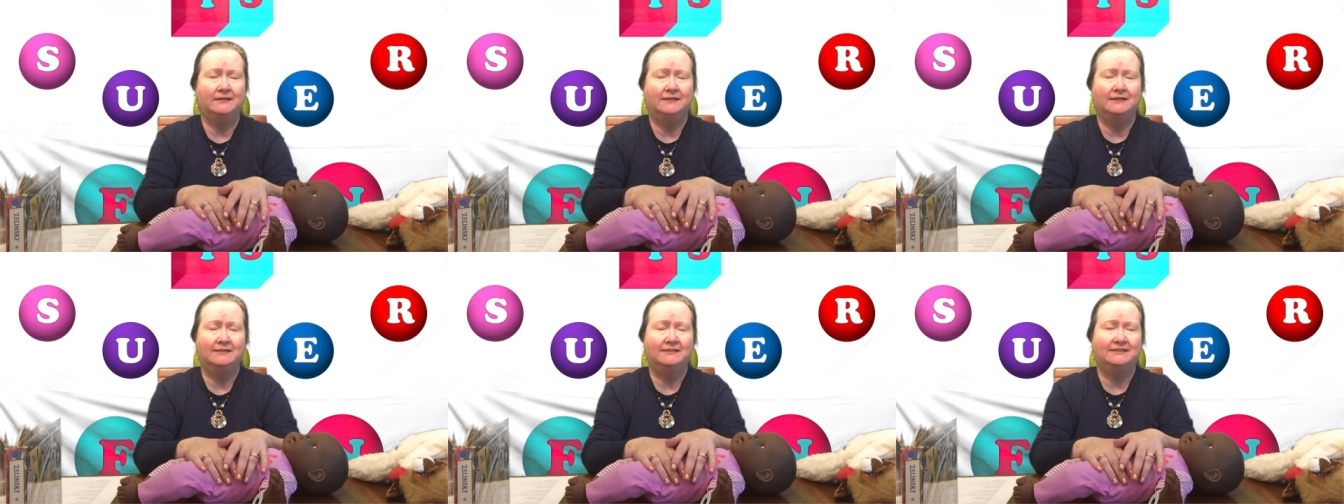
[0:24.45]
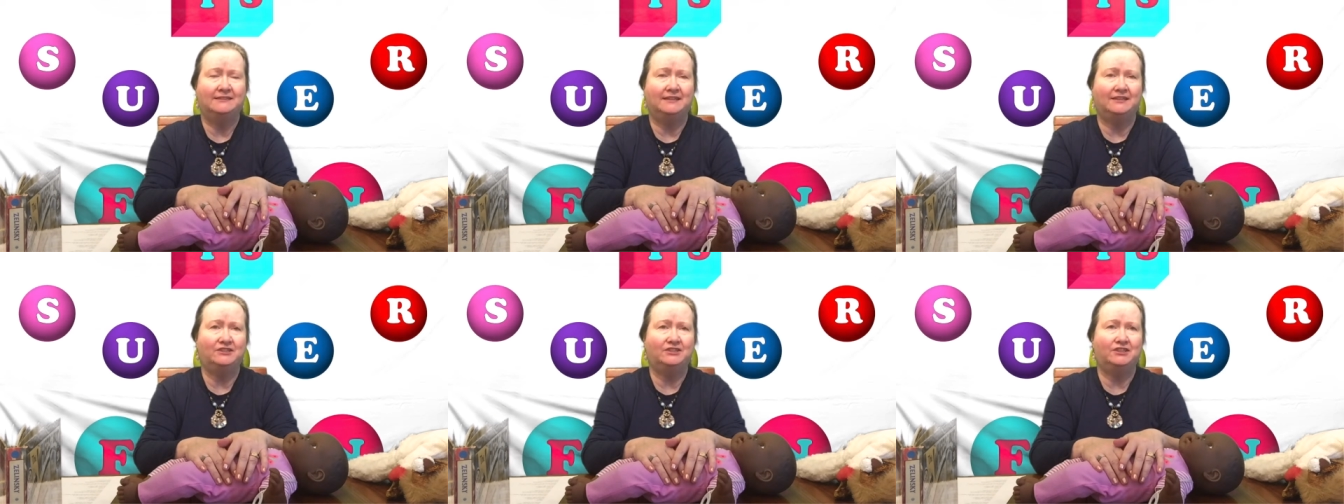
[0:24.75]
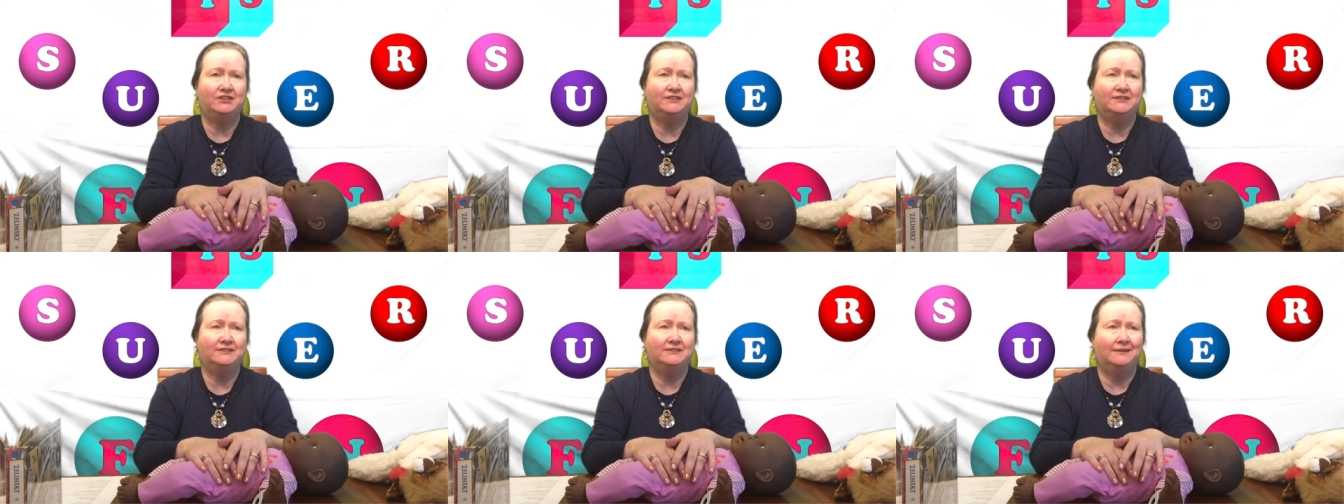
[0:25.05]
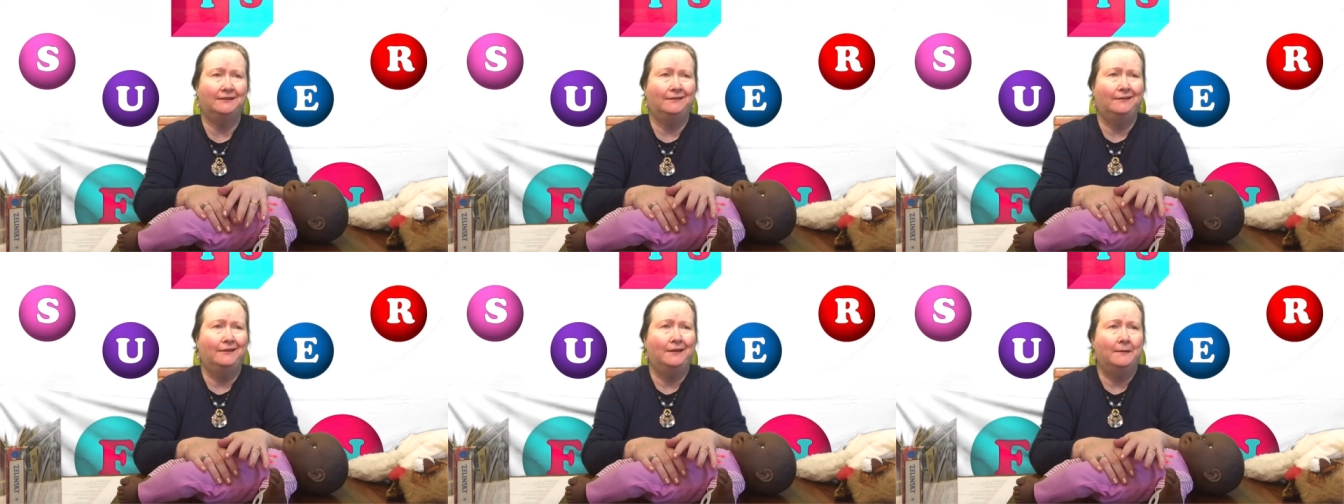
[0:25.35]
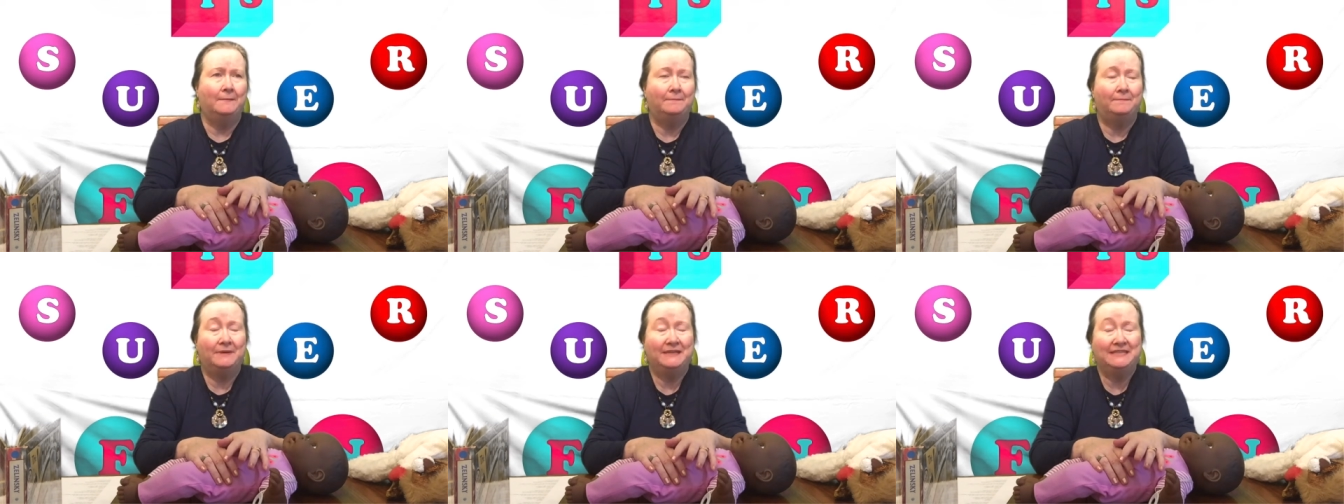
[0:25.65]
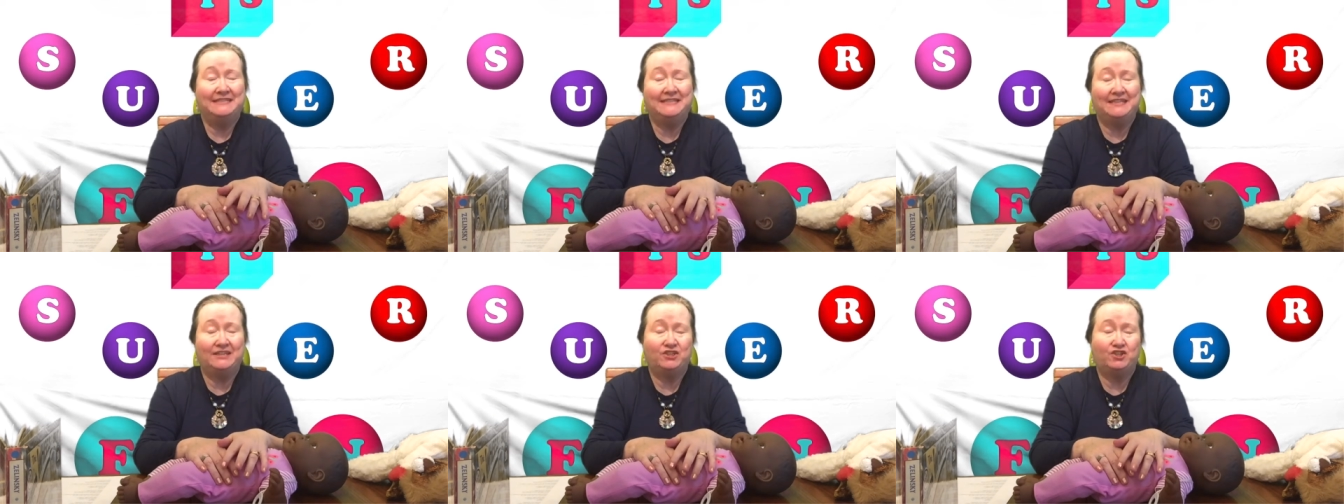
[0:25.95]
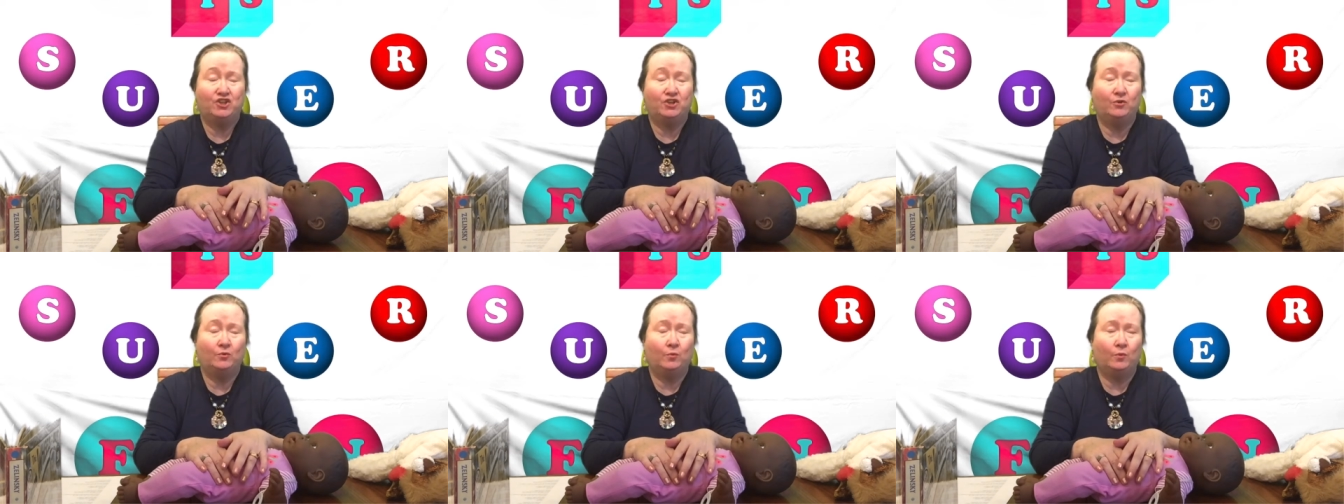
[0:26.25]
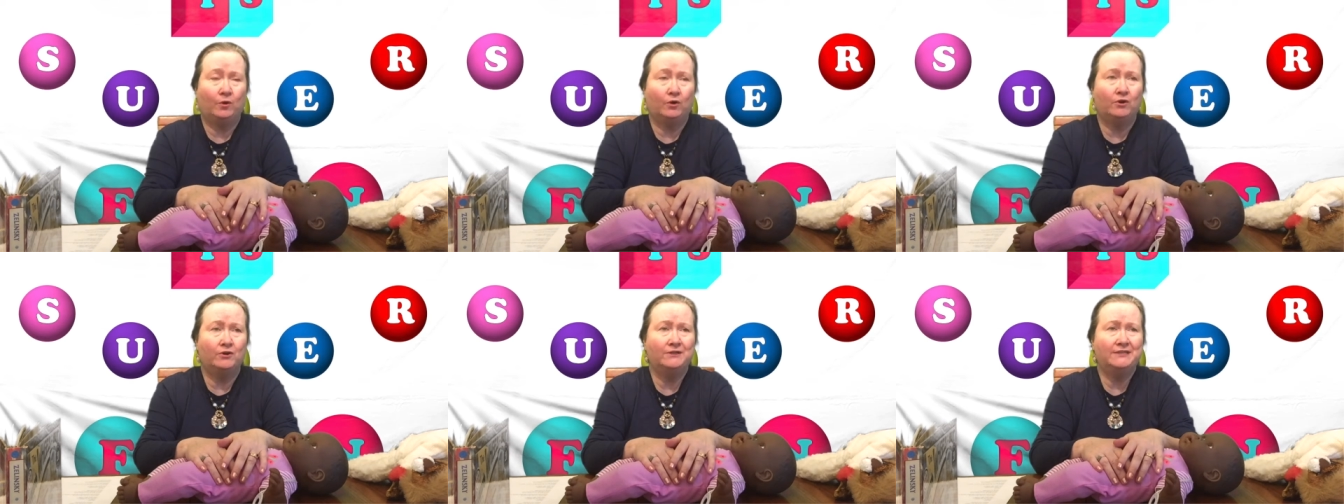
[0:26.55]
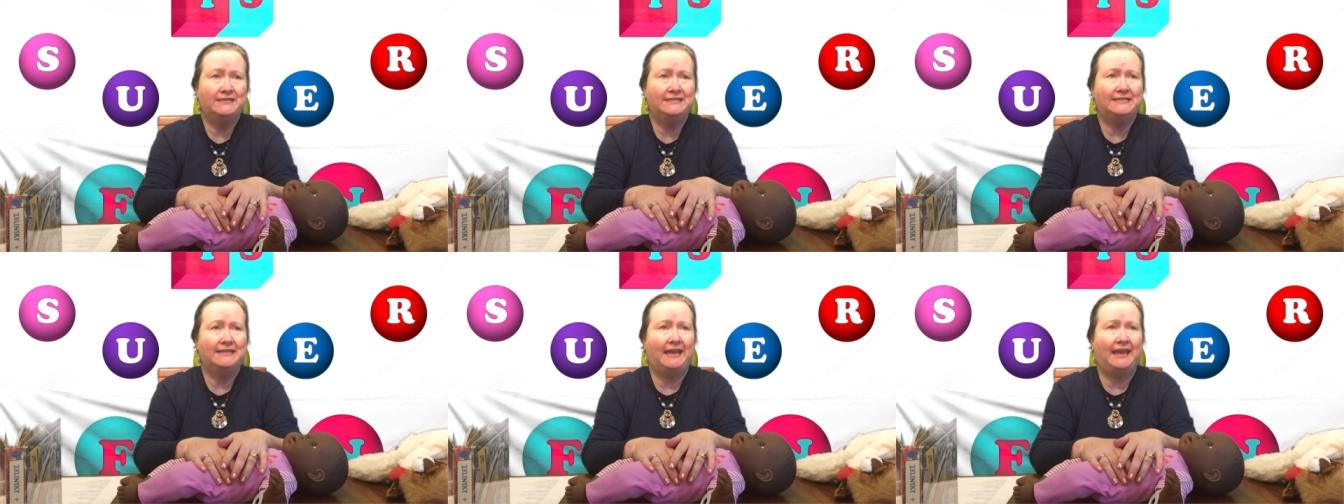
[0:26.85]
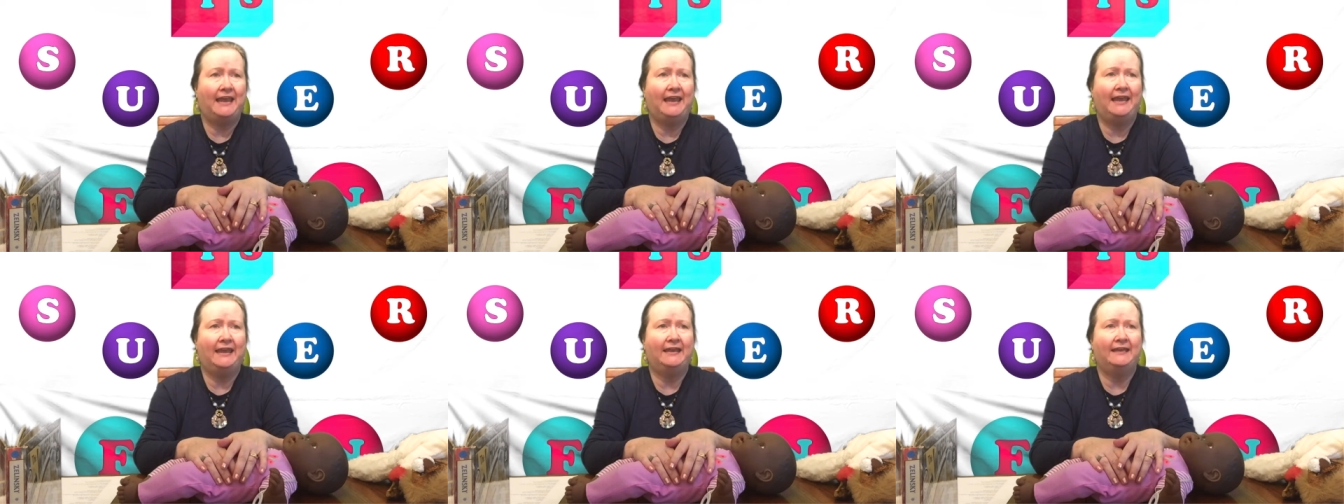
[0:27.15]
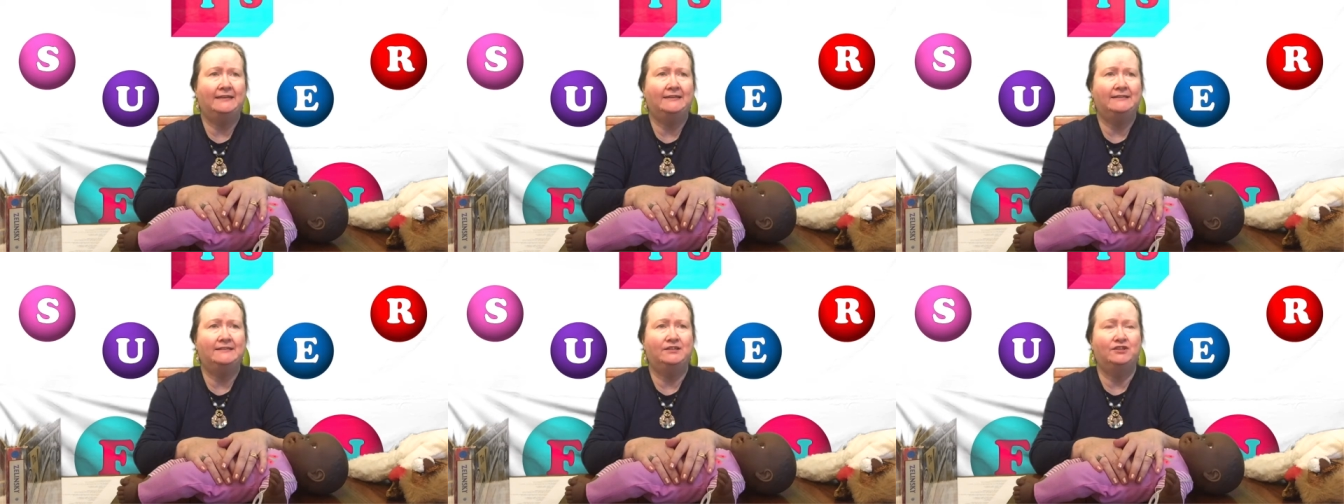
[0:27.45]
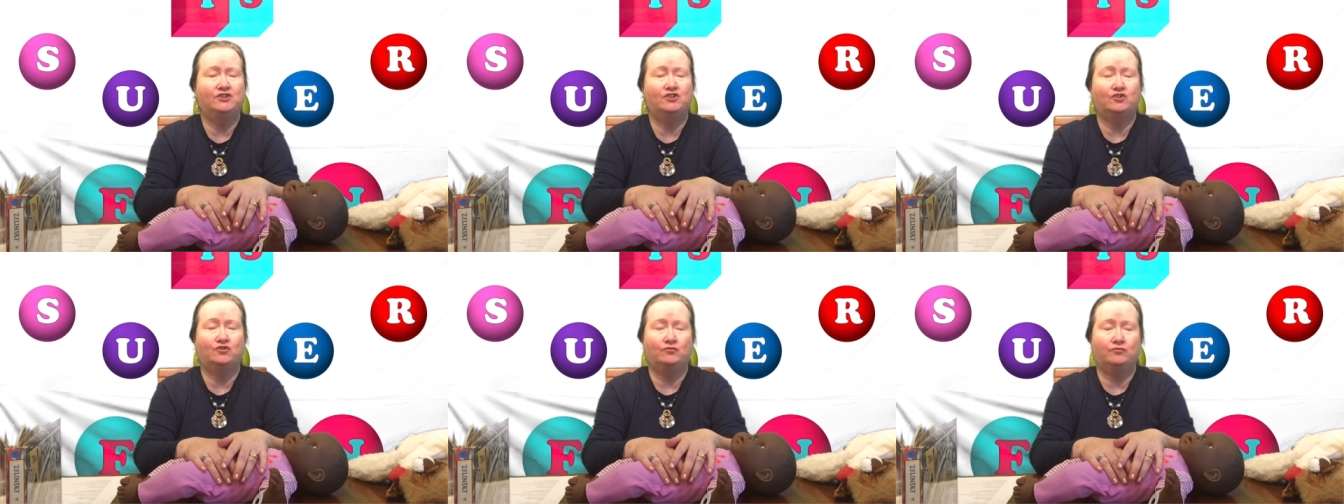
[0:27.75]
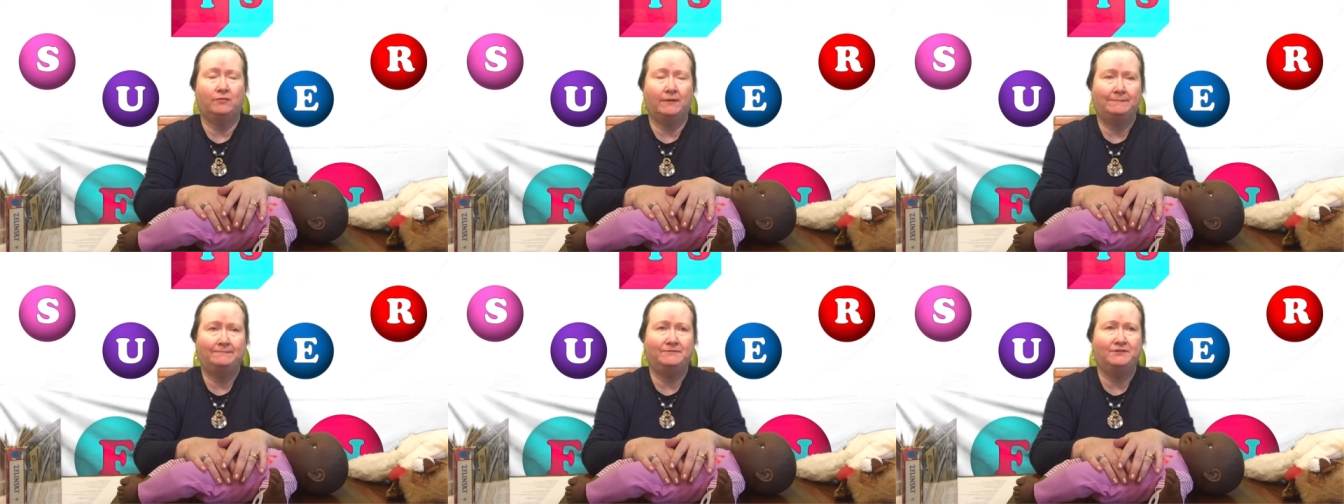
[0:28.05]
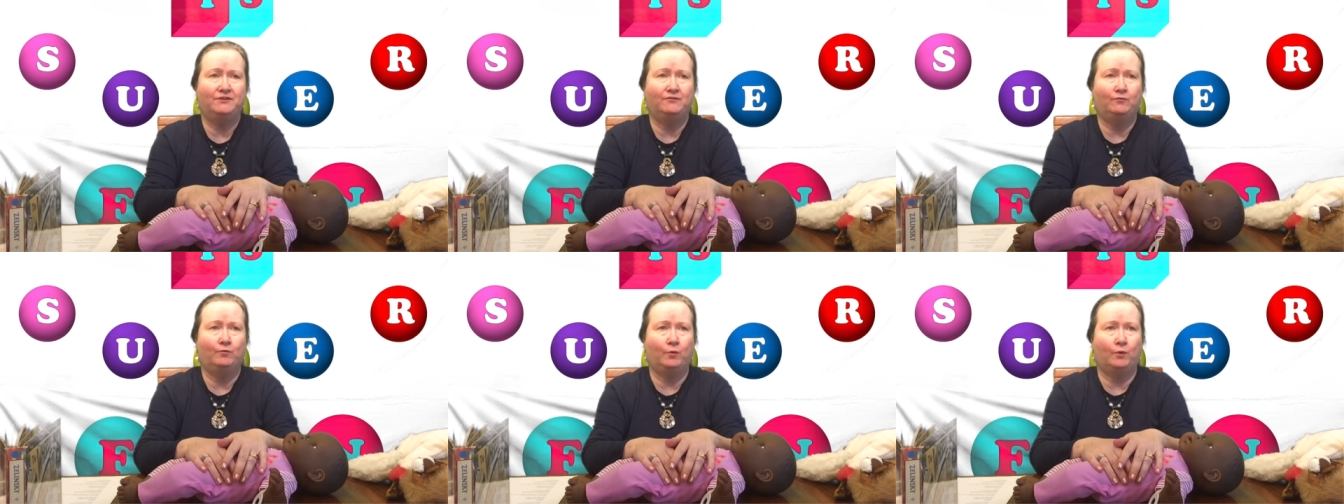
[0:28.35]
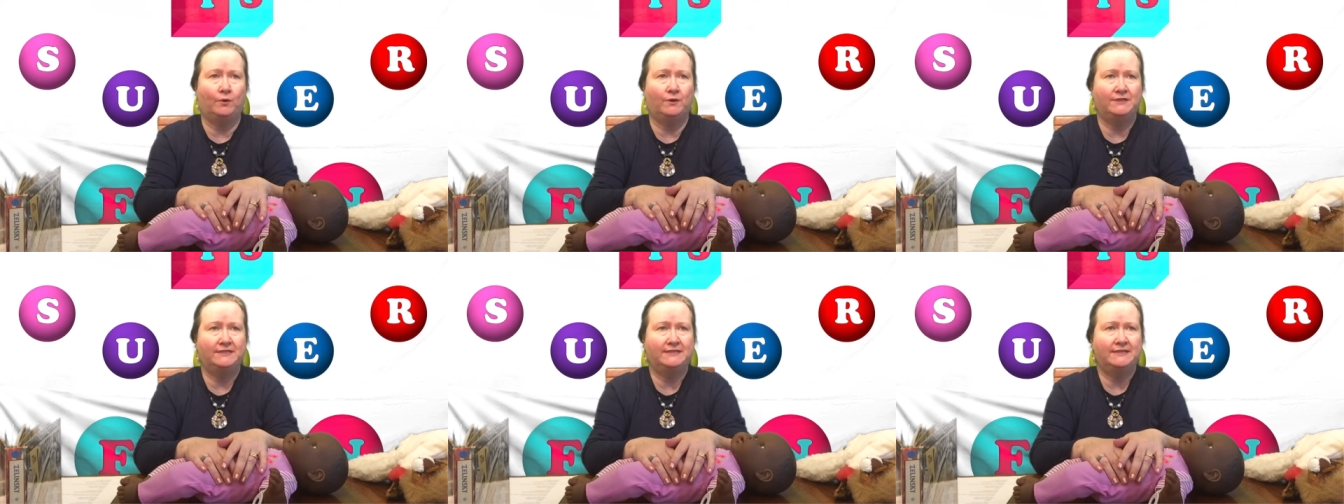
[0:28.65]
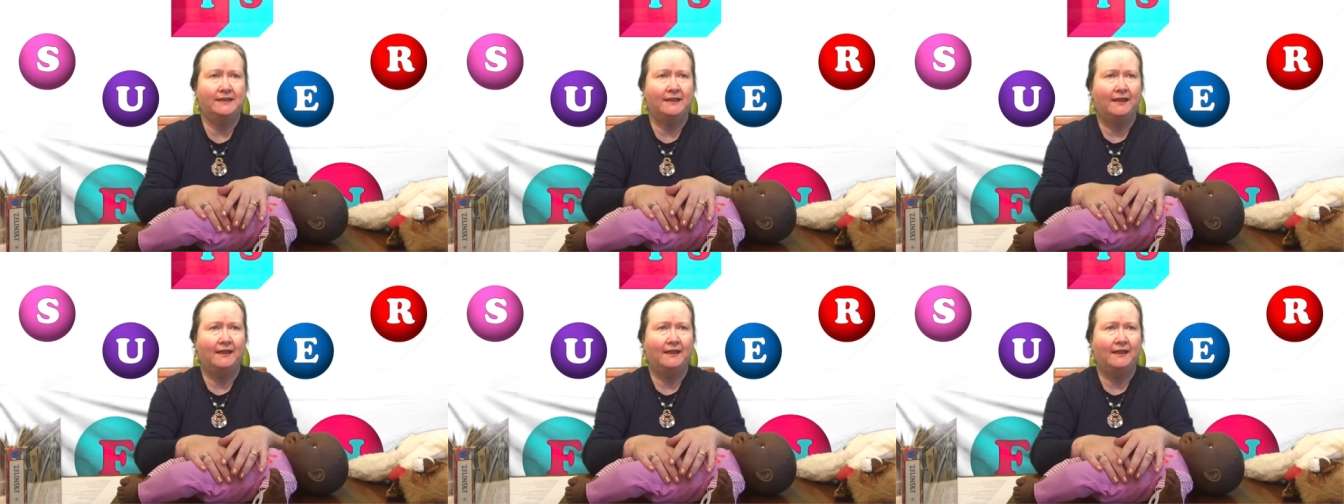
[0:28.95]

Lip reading: such as position words and descriptive words,